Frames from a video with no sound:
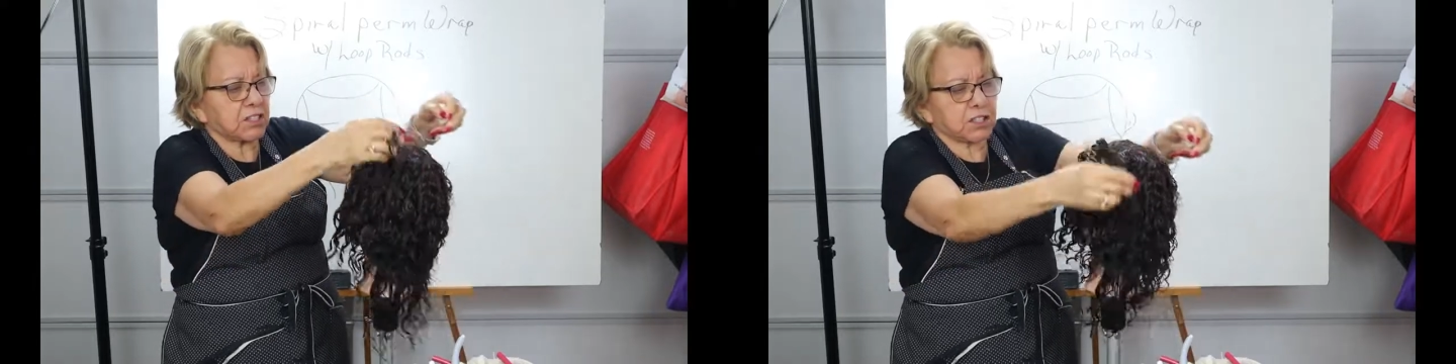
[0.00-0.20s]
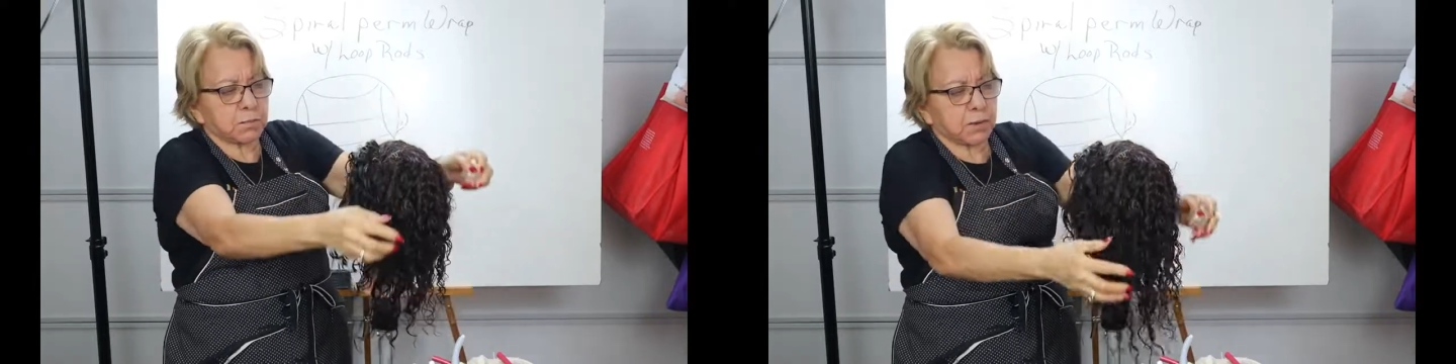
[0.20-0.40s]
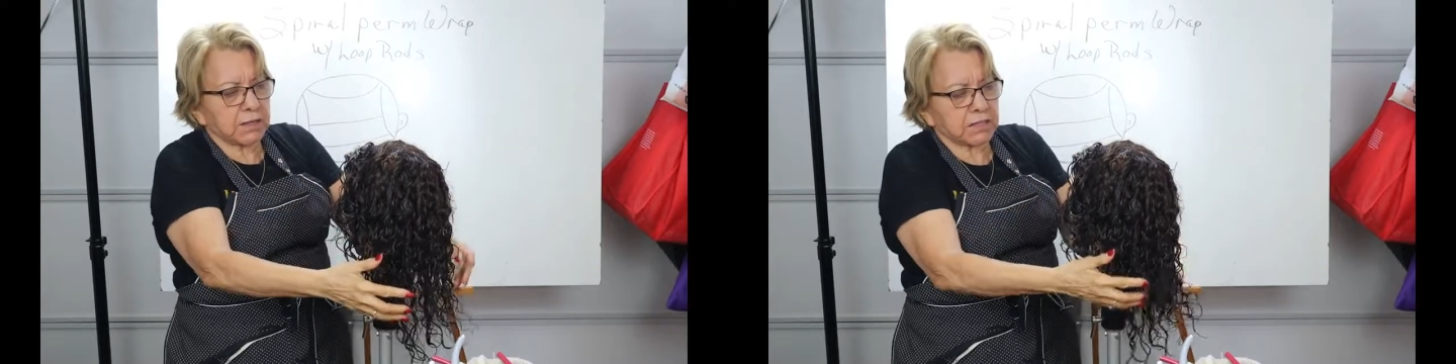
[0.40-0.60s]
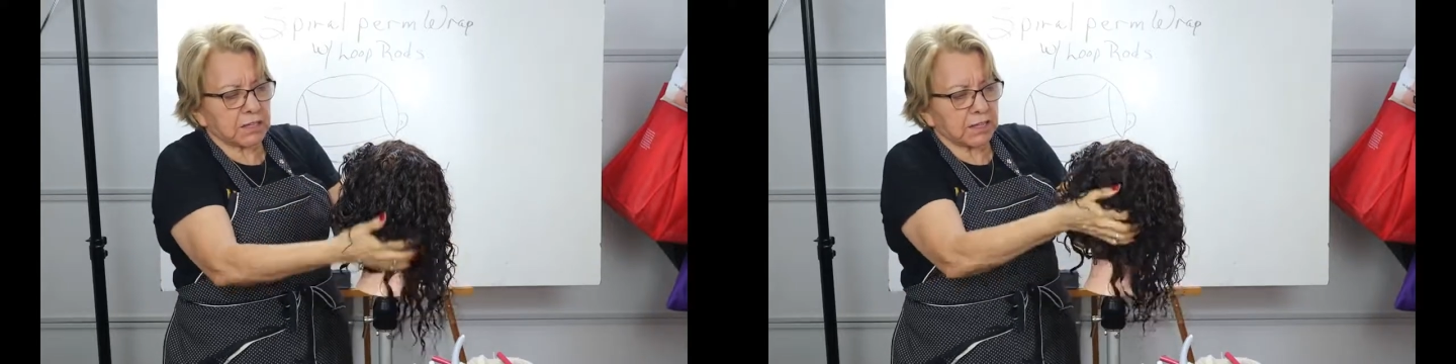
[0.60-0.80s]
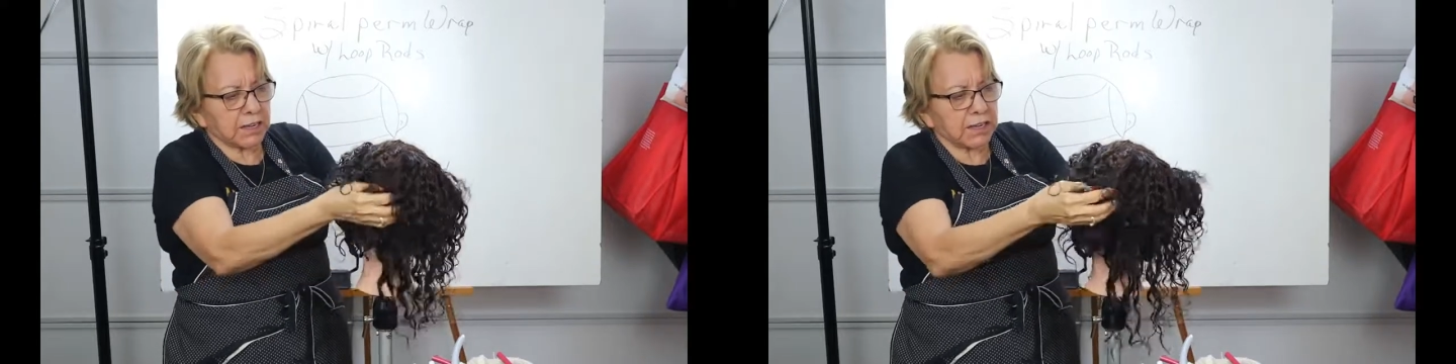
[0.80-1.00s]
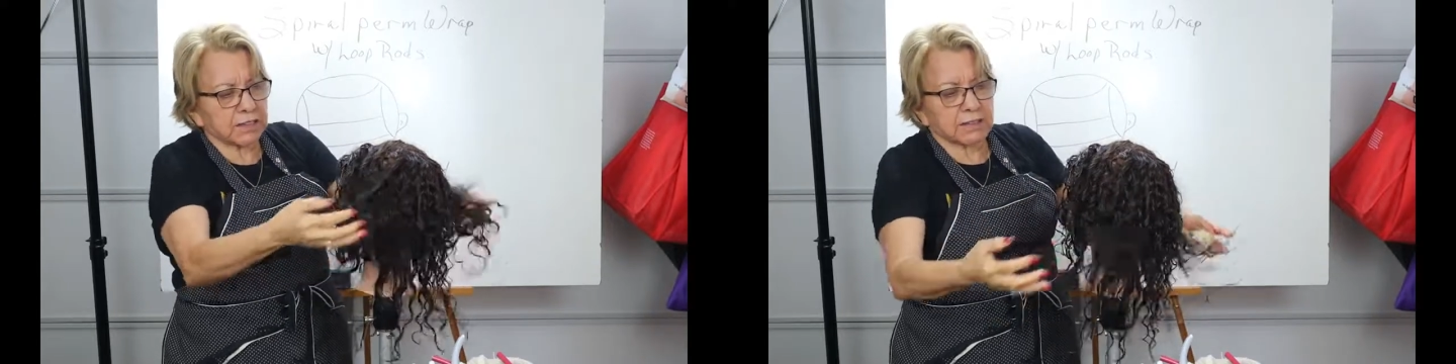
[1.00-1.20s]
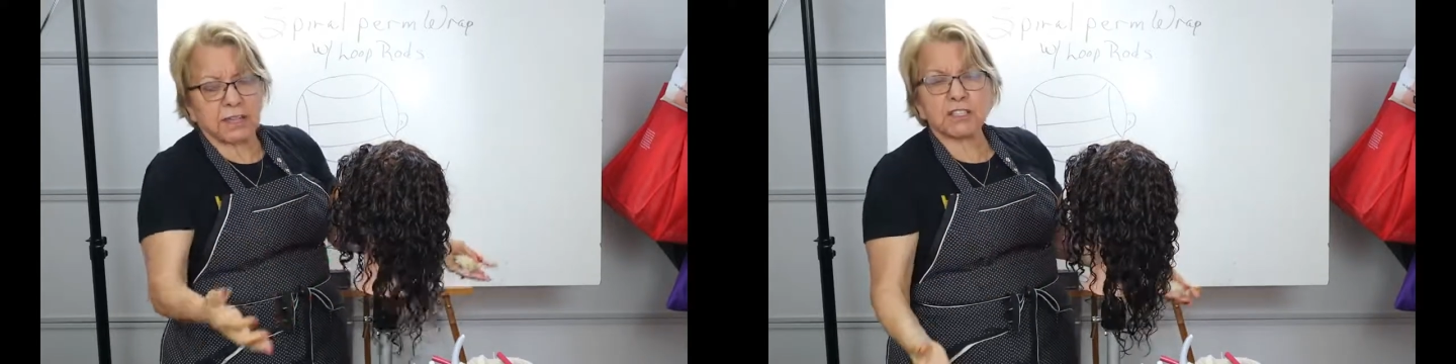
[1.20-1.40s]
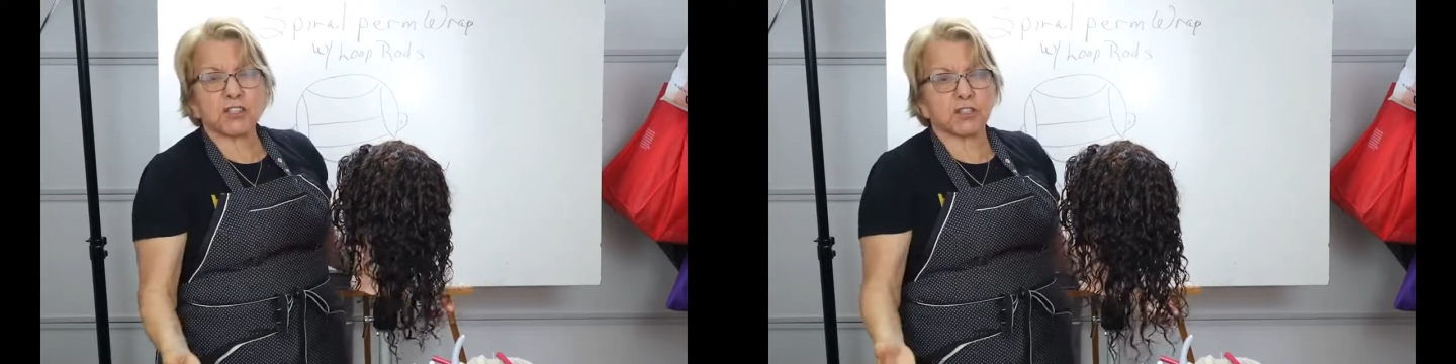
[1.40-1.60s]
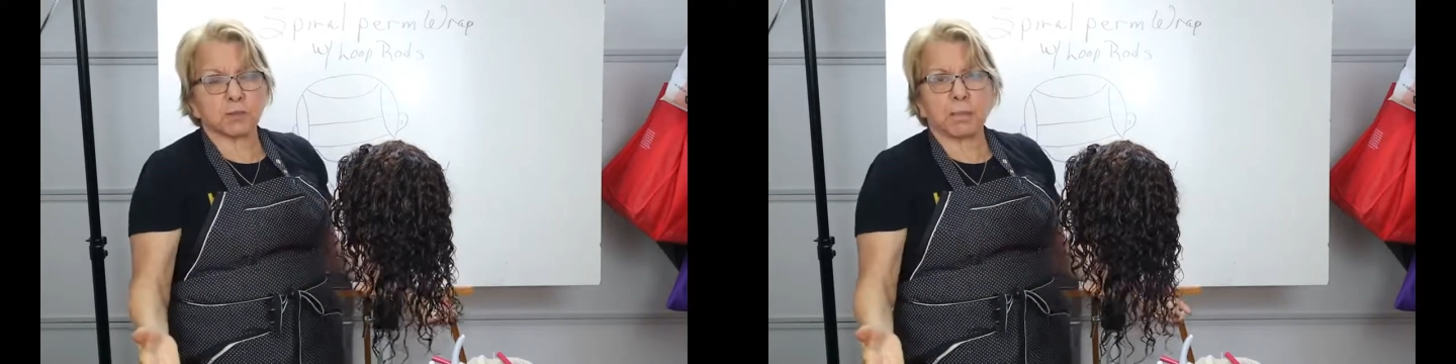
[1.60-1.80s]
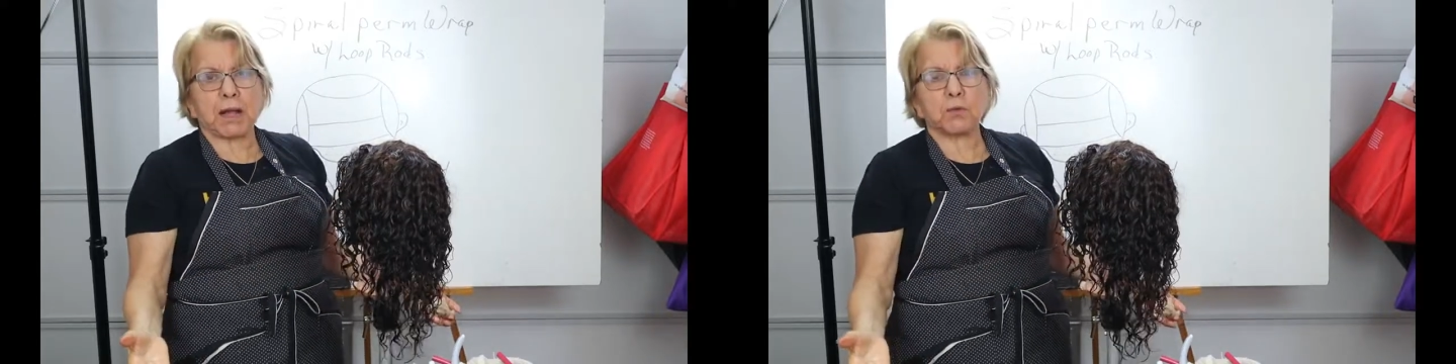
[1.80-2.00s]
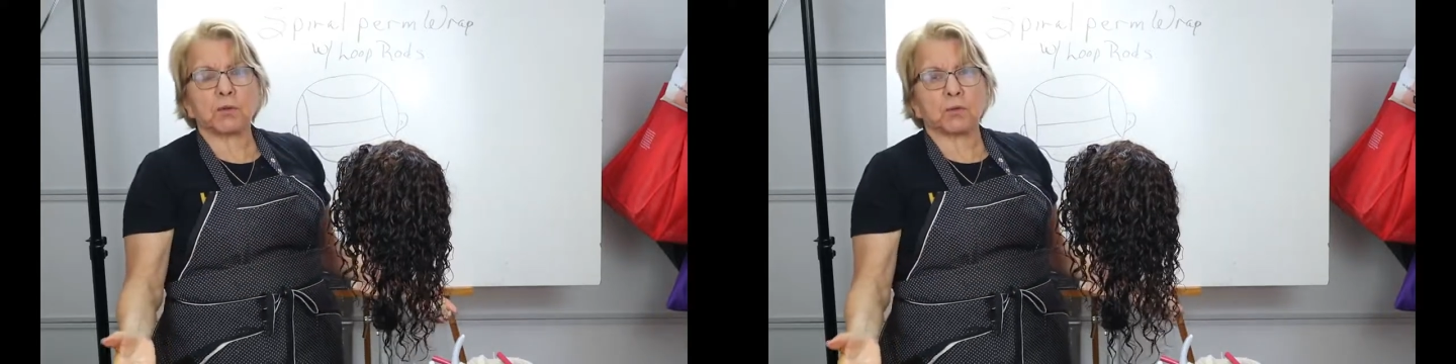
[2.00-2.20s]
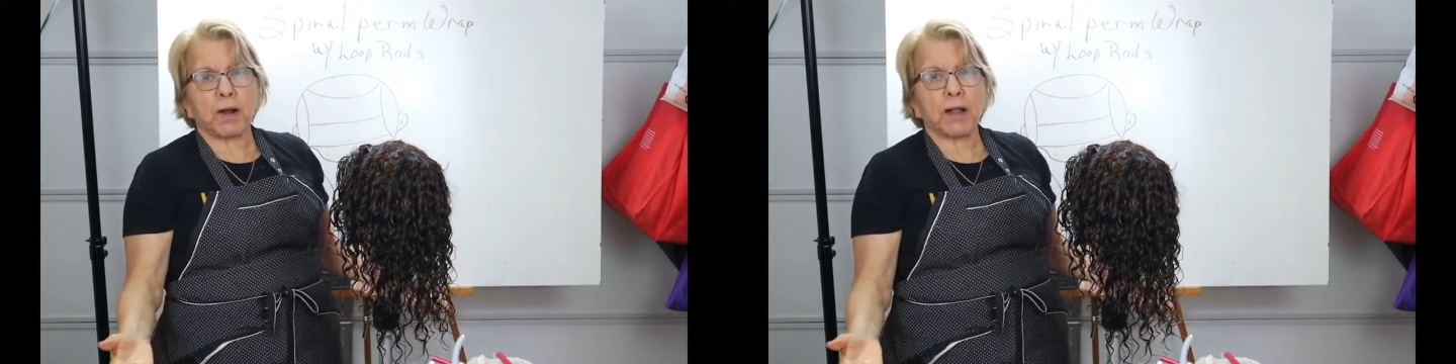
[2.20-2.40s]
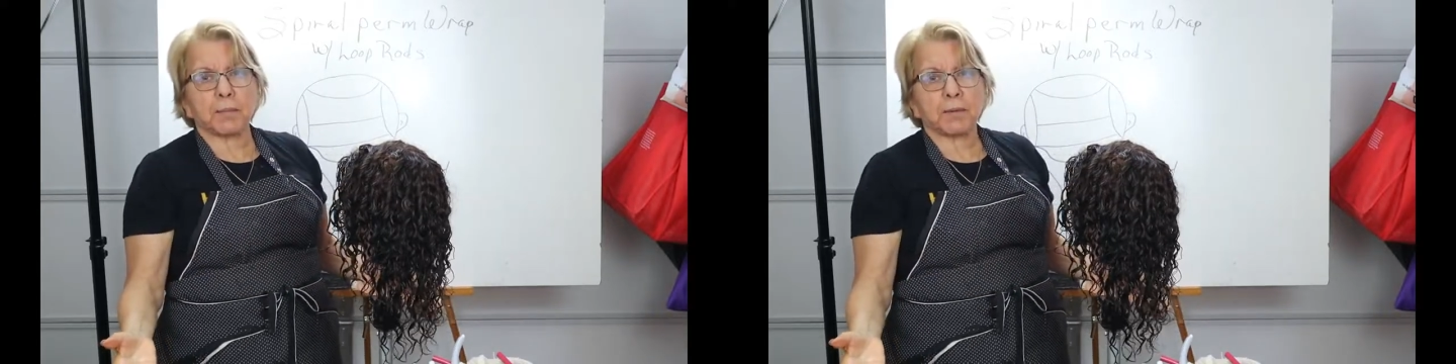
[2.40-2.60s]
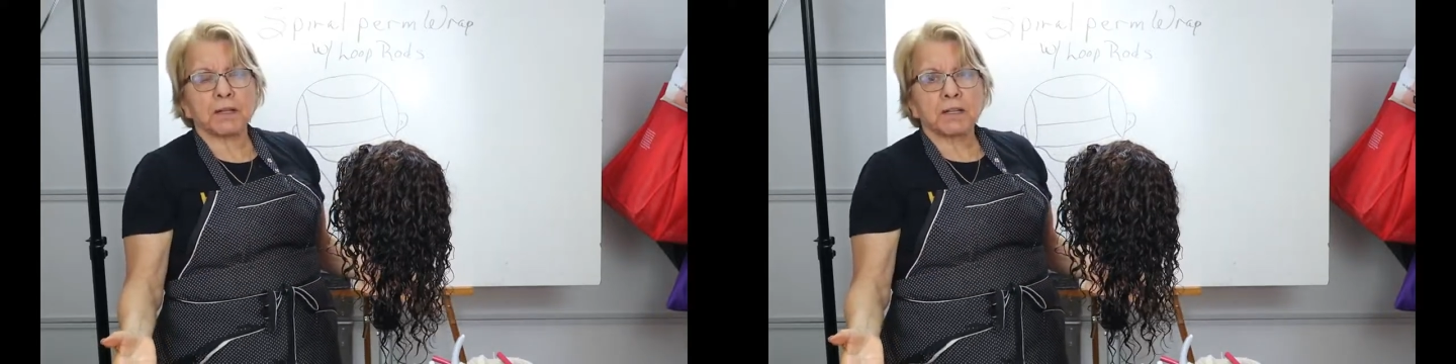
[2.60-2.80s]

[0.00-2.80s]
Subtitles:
just basically it. That's your spiral wrap.